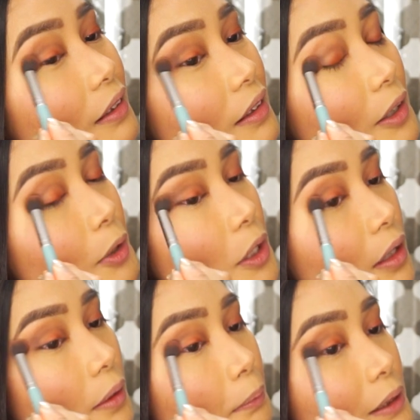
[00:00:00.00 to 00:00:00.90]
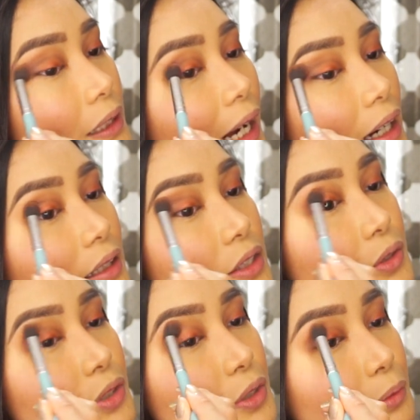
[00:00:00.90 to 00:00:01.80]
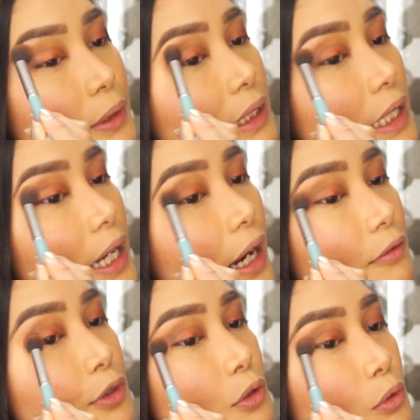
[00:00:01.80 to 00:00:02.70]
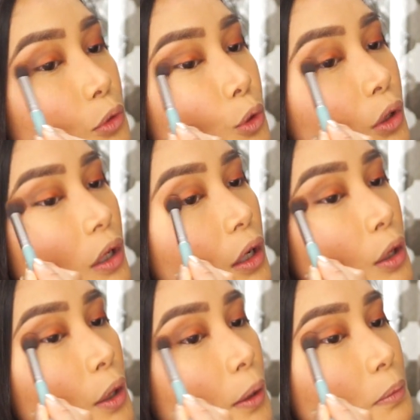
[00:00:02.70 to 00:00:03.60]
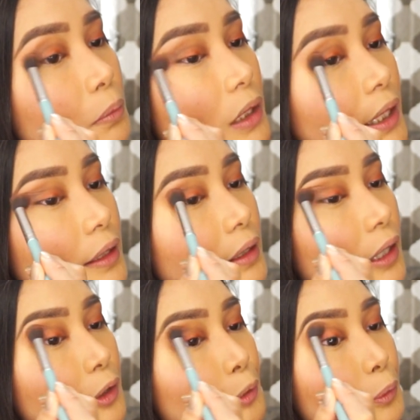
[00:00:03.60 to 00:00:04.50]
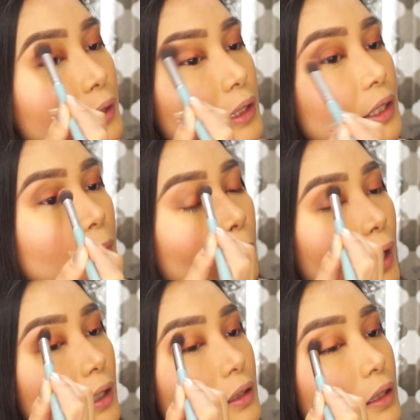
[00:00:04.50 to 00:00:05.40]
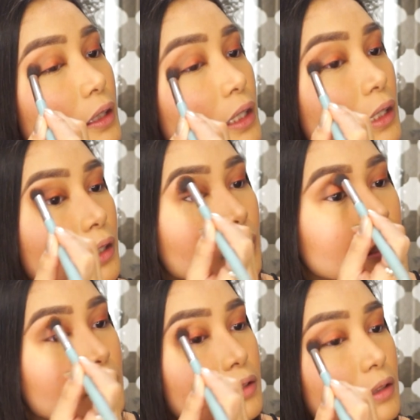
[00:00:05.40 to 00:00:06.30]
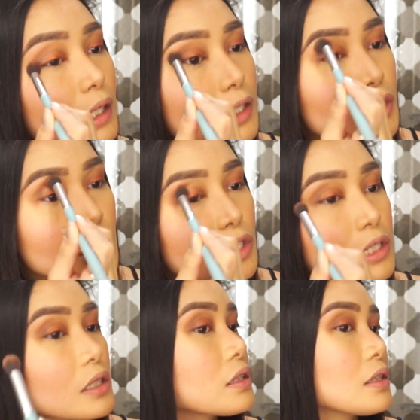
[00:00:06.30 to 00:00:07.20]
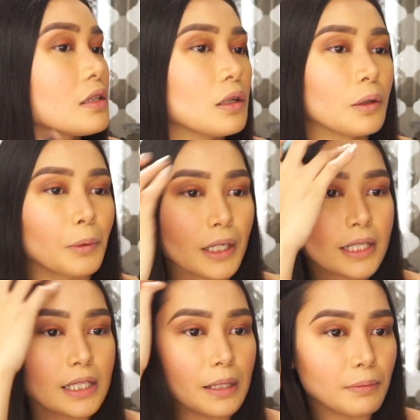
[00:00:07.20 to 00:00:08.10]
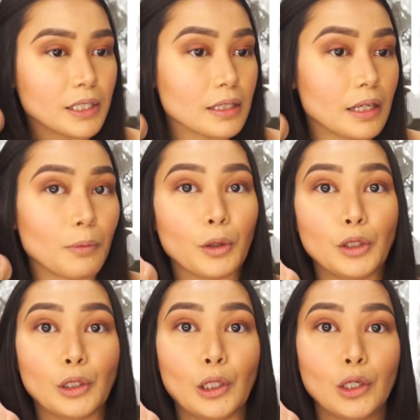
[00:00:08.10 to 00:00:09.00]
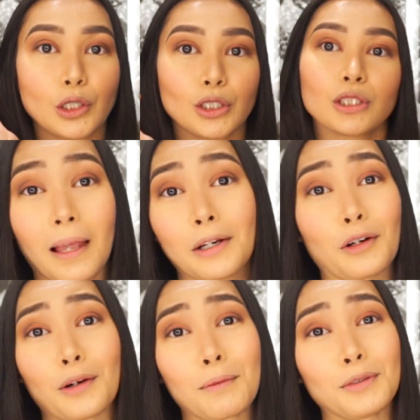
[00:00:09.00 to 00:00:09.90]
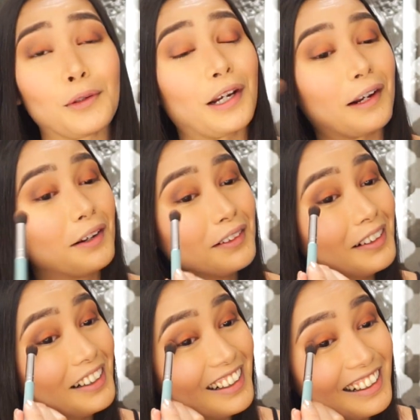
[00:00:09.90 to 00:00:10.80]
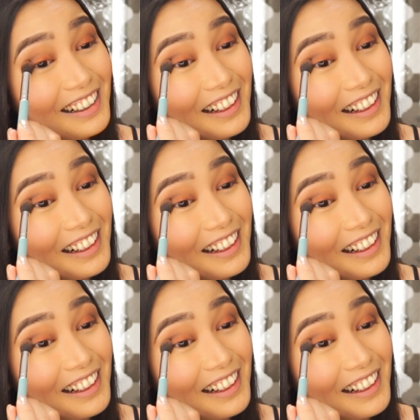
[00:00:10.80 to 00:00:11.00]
The thing with black is you just really have to blend it out really well so that it just works seamlessly with the look. I don't know what I'm doing.